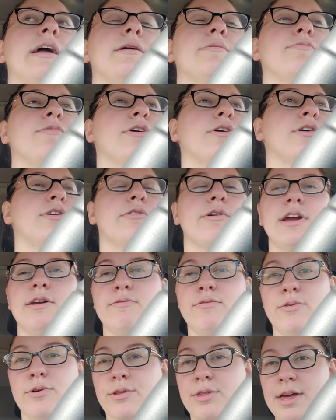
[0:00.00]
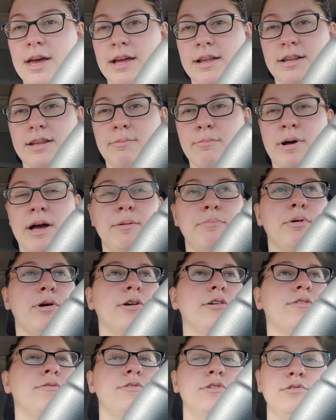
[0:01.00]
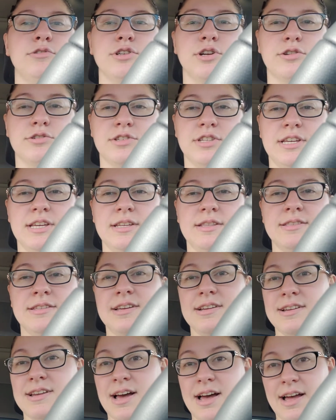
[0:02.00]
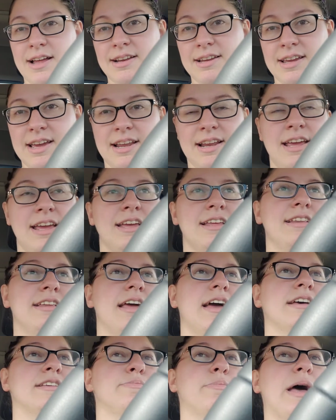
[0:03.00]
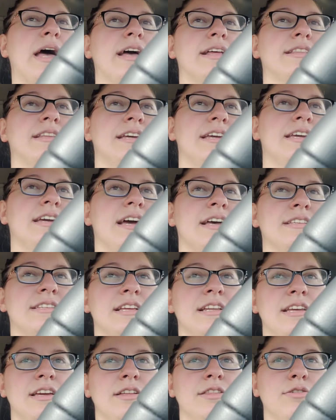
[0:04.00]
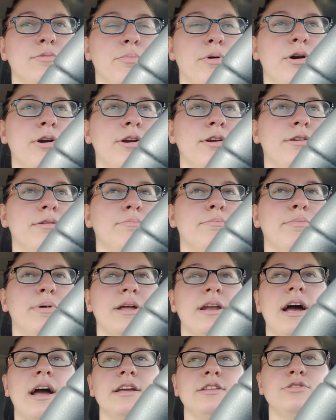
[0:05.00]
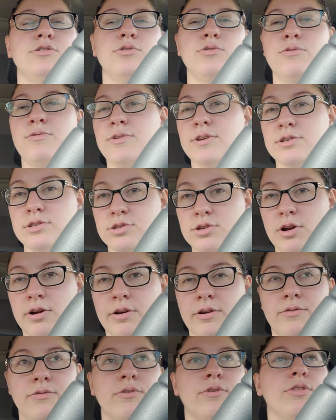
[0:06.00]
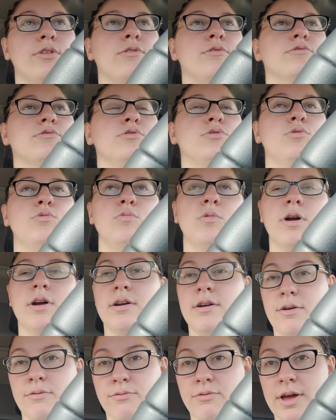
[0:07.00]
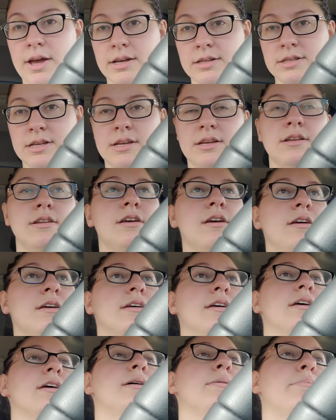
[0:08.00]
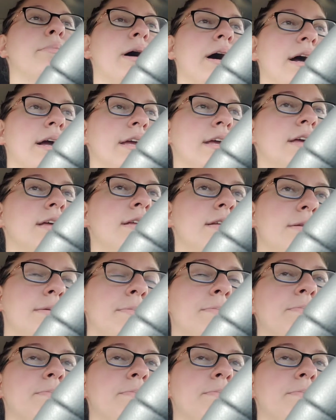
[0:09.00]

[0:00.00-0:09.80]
am very grateful that my part of New Jersey did not get hit as badly as any other part, but I do feel sorry for those who were affected by it.